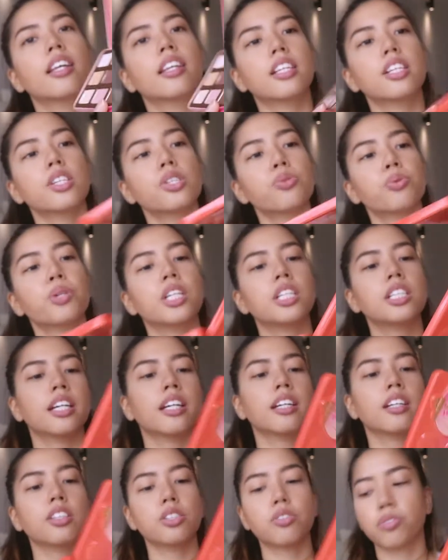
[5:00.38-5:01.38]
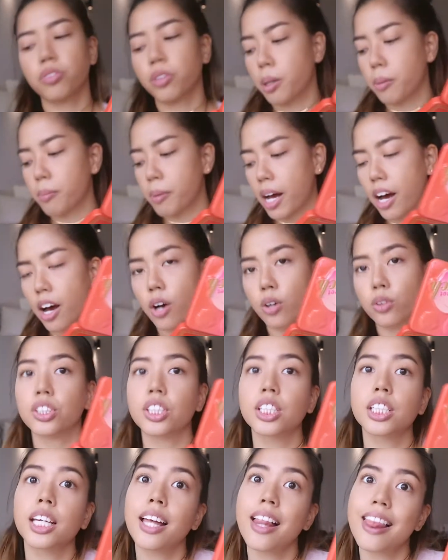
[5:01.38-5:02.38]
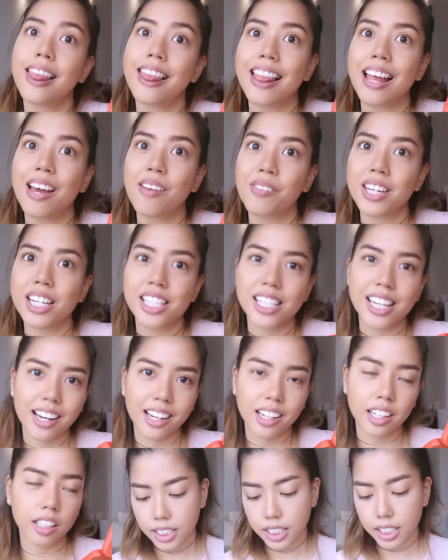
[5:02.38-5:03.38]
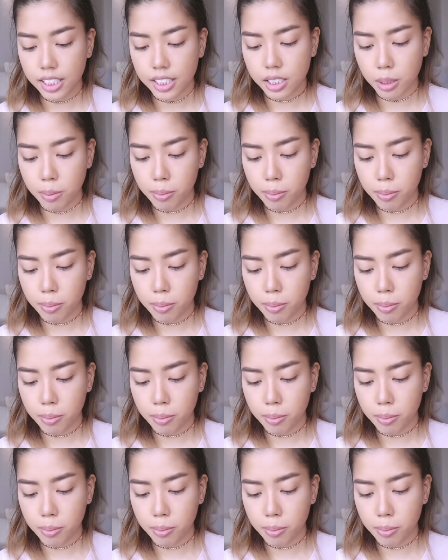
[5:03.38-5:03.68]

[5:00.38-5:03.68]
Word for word: This retails for about, let me check, is